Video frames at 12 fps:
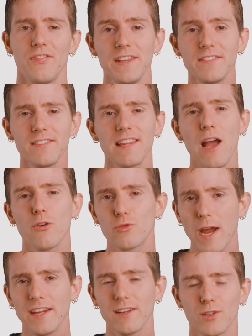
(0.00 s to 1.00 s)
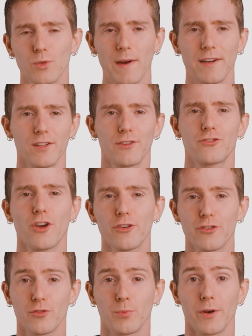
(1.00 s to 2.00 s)
This is how regular wireless
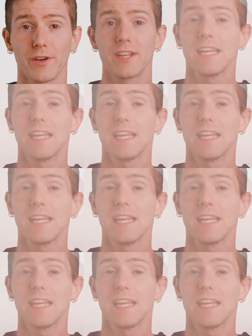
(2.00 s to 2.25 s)
chargers work,